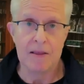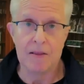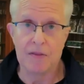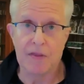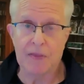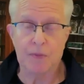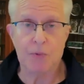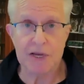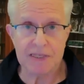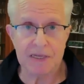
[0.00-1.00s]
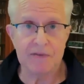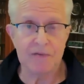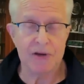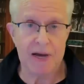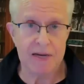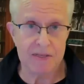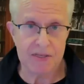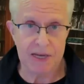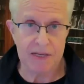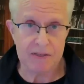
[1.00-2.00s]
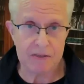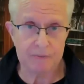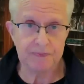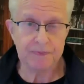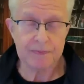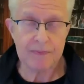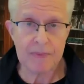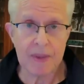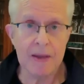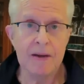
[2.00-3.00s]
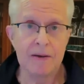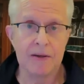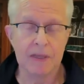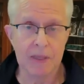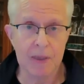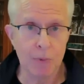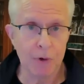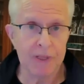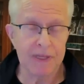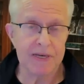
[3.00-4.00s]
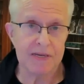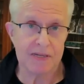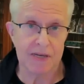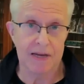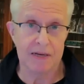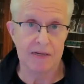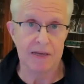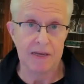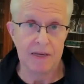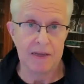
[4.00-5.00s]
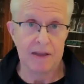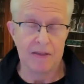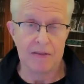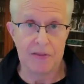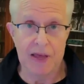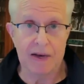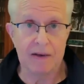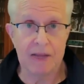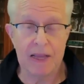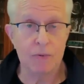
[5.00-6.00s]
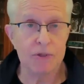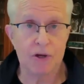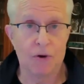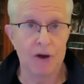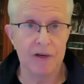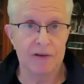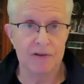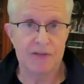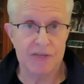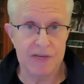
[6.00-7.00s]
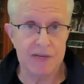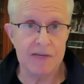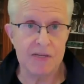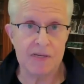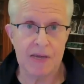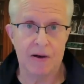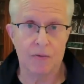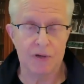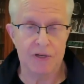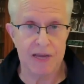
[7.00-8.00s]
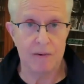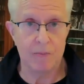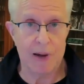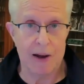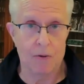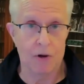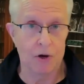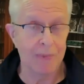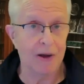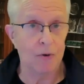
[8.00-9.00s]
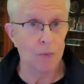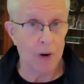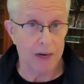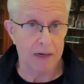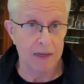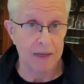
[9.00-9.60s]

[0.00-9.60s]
that the President of the United States deliberately decided that he was going to seize and retain power no matter what.